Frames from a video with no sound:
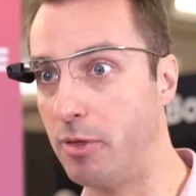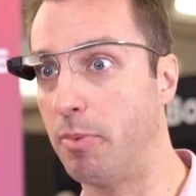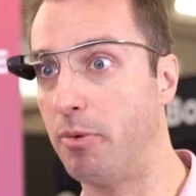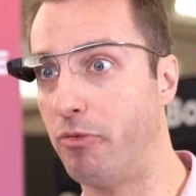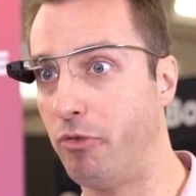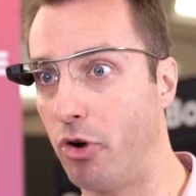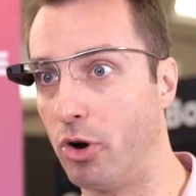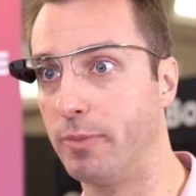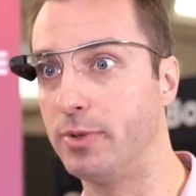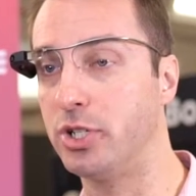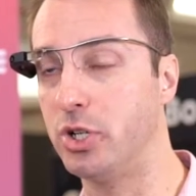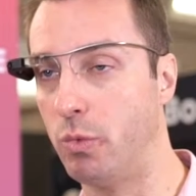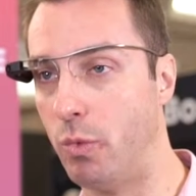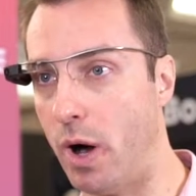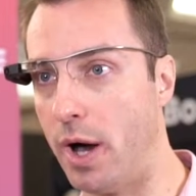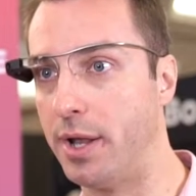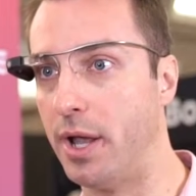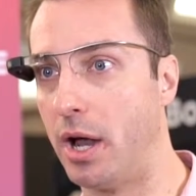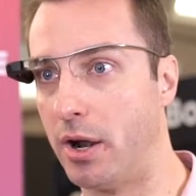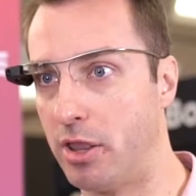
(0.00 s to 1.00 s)
the performance you
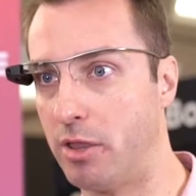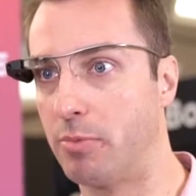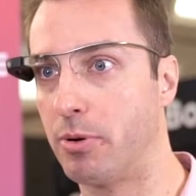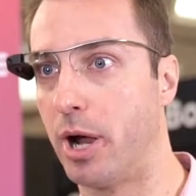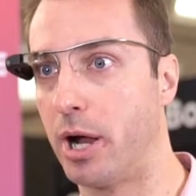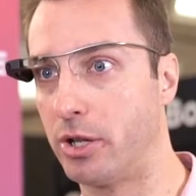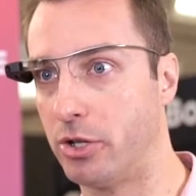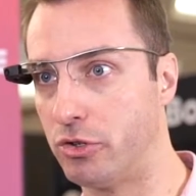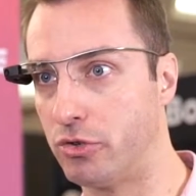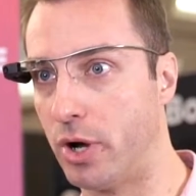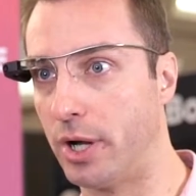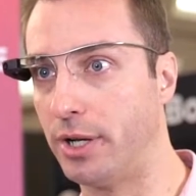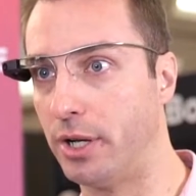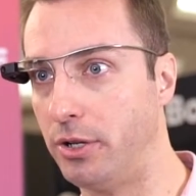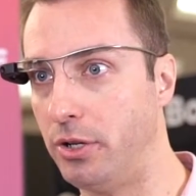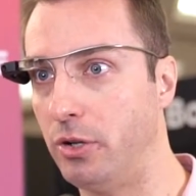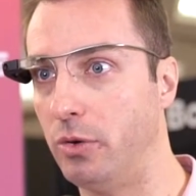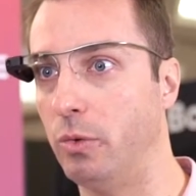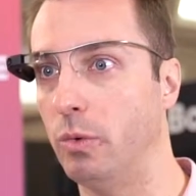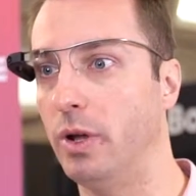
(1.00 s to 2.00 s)
want out of the product you're trying
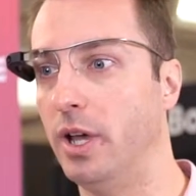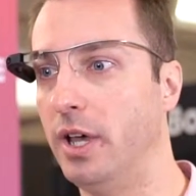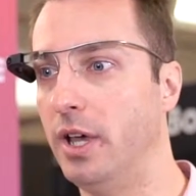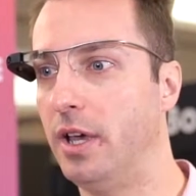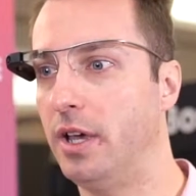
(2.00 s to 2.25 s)
to do.